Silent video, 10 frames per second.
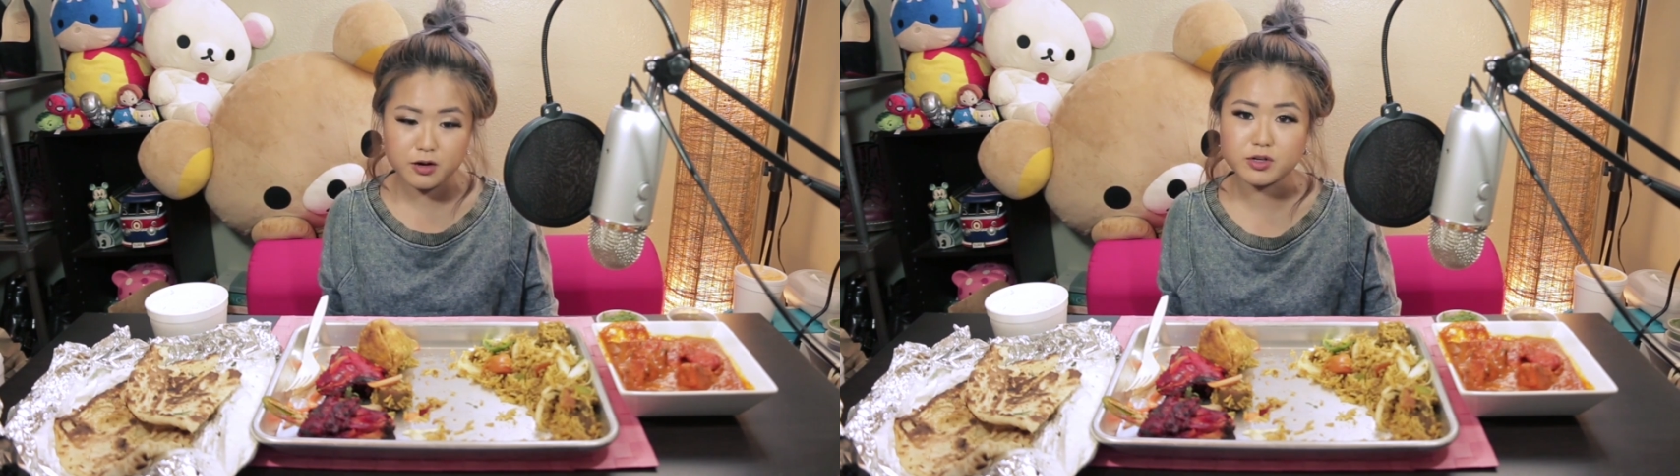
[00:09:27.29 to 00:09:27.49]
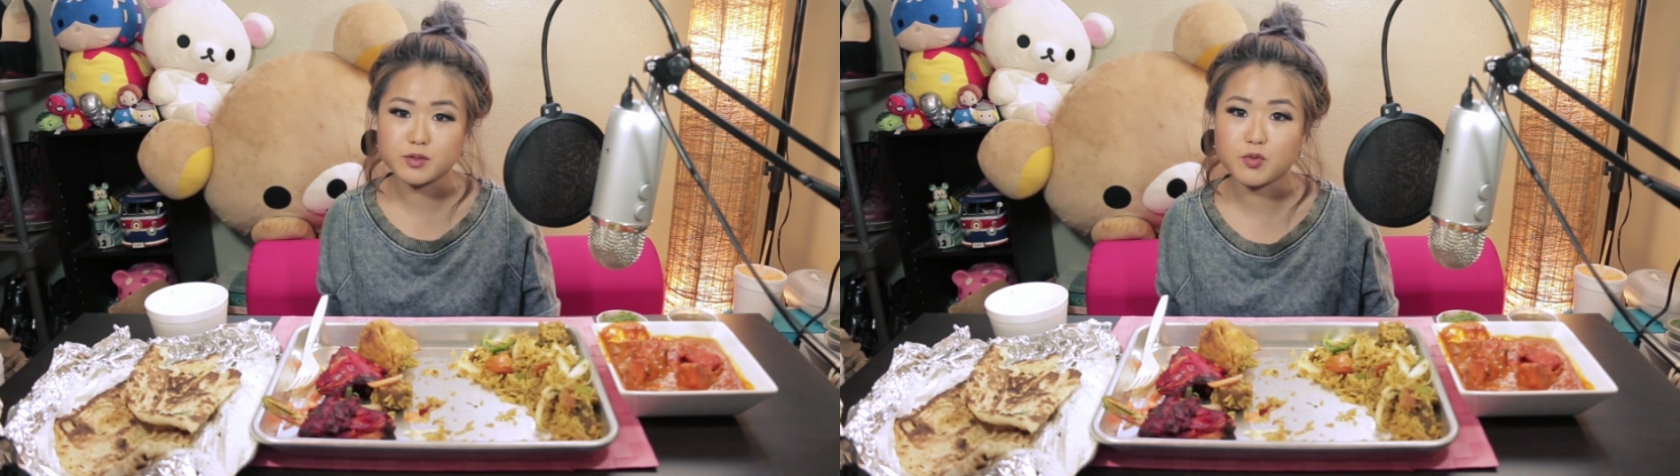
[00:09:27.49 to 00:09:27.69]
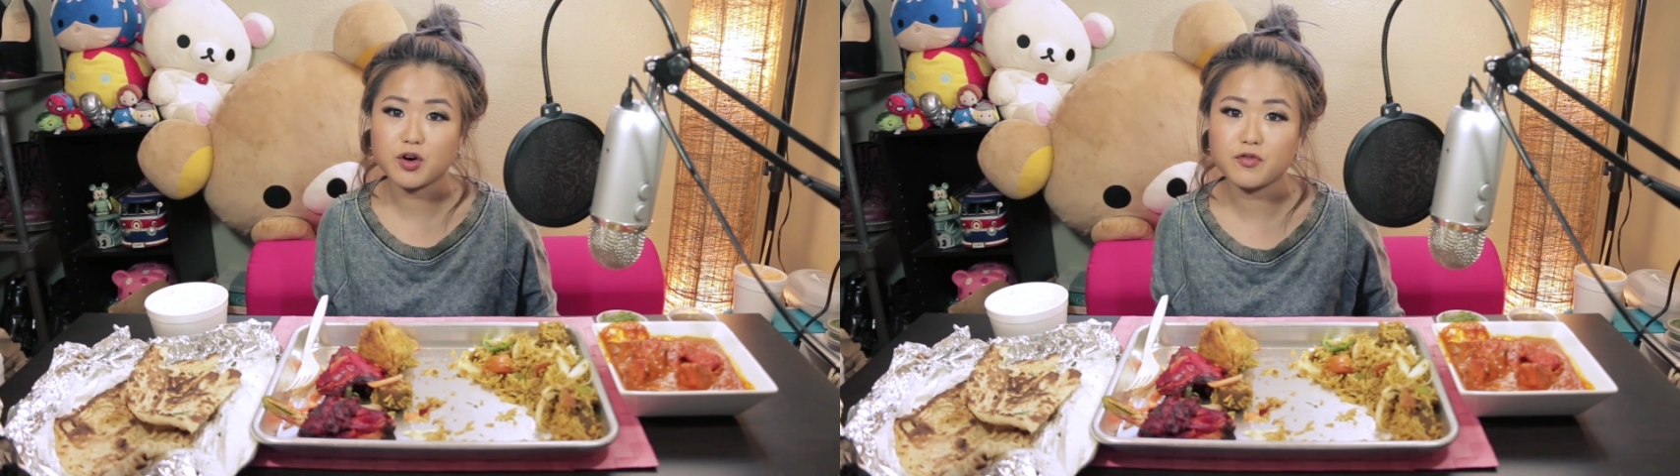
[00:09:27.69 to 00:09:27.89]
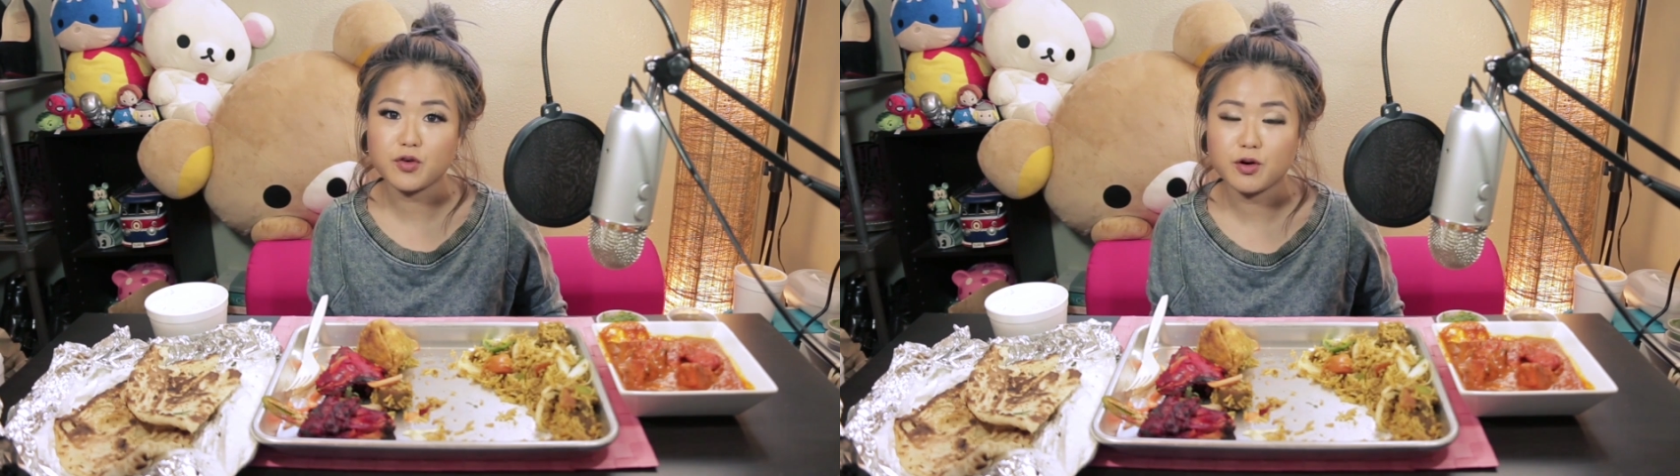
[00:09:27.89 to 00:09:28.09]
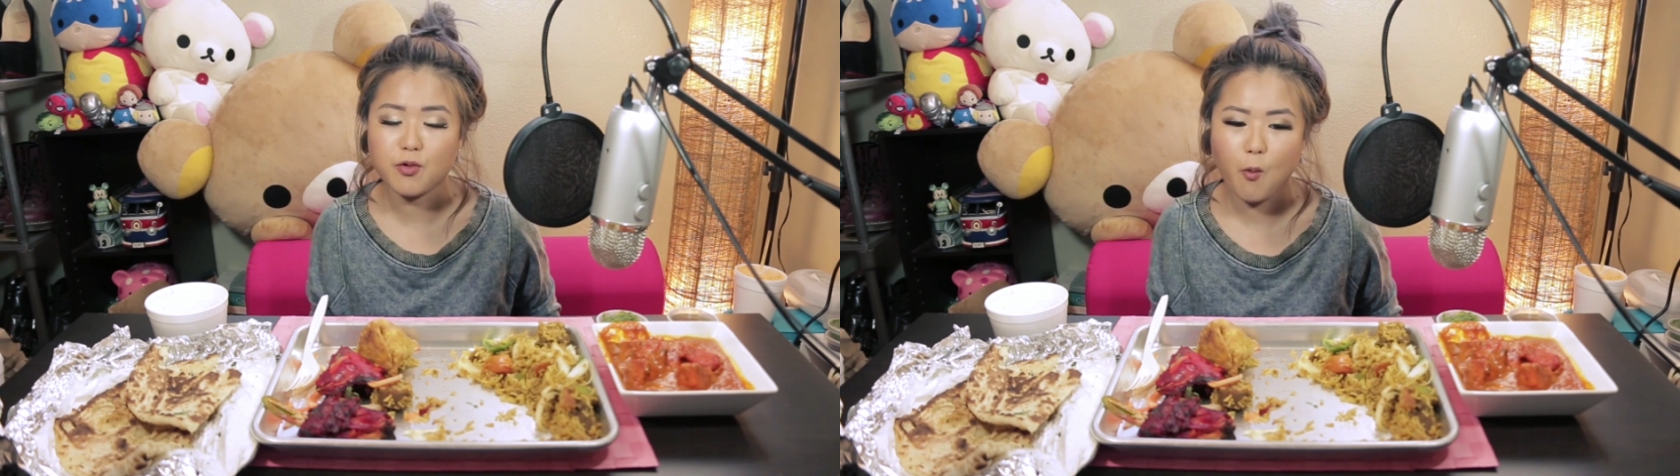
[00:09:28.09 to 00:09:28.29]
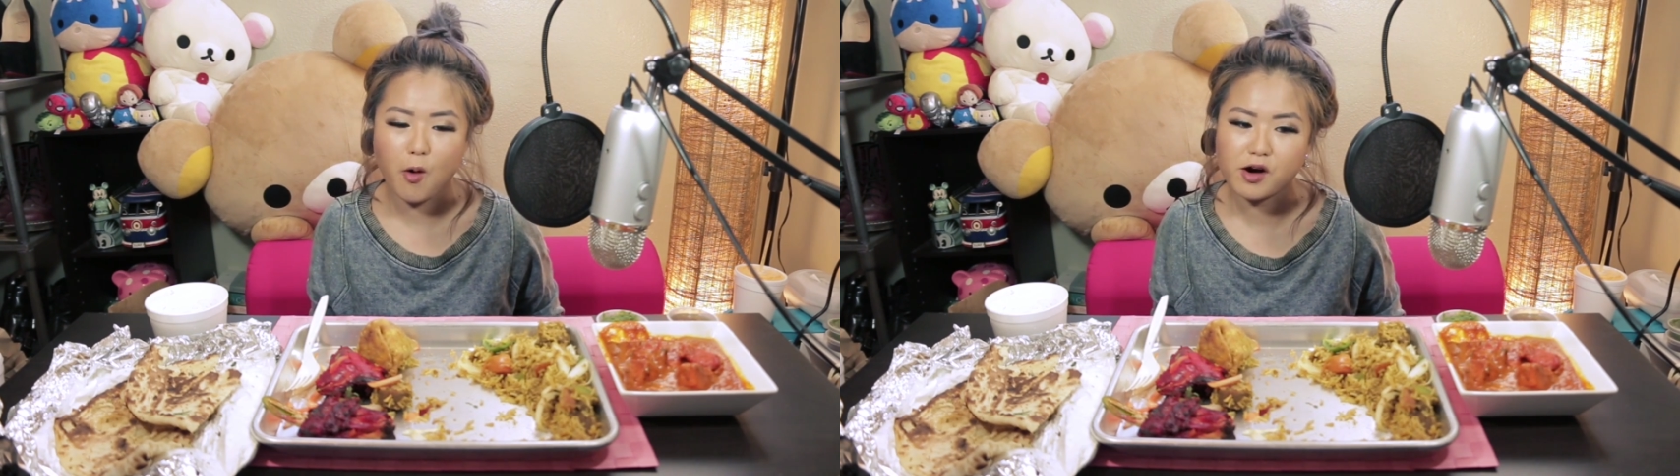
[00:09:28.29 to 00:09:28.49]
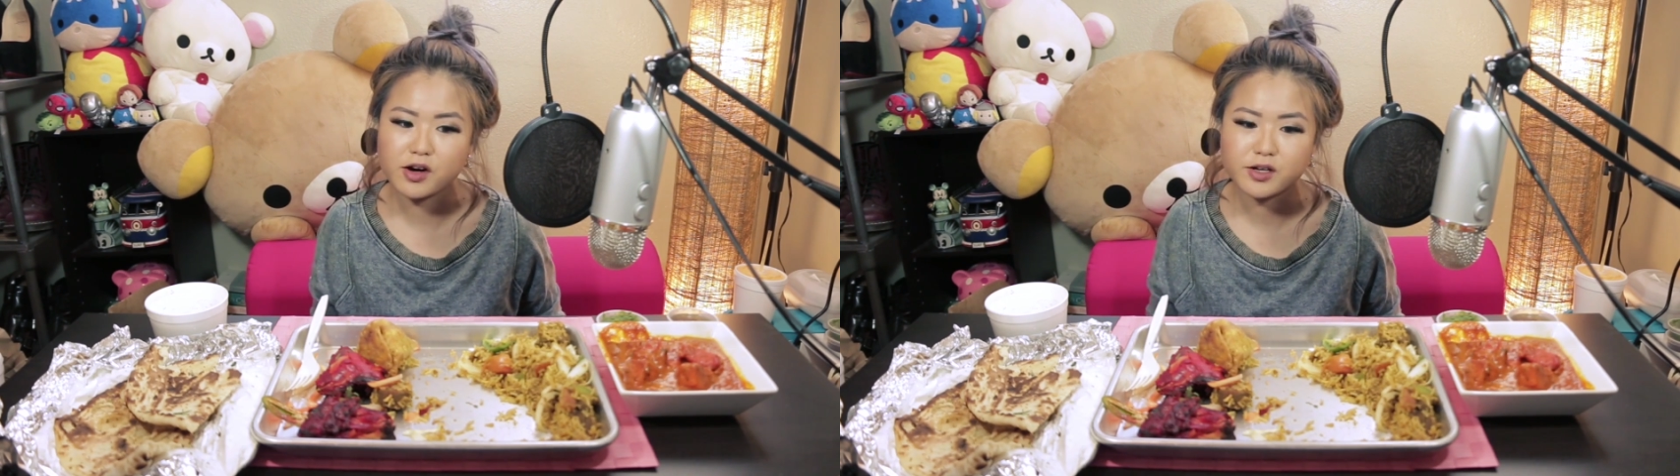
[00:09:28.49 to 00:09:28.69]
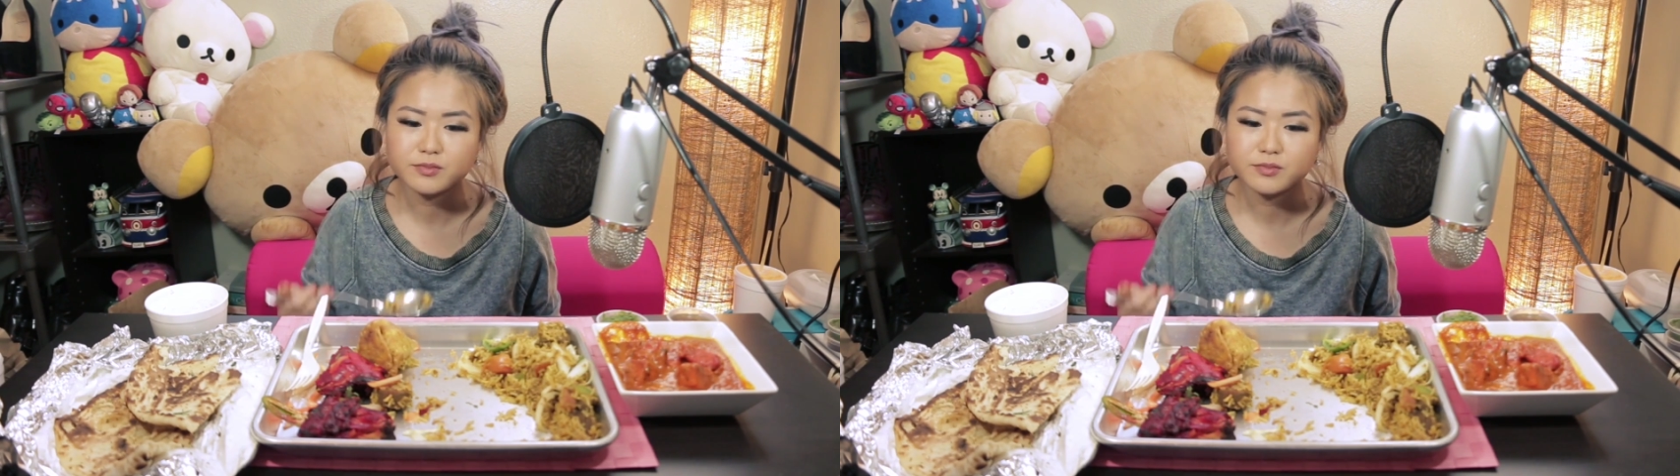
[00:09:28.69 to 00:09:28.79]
it was more for work.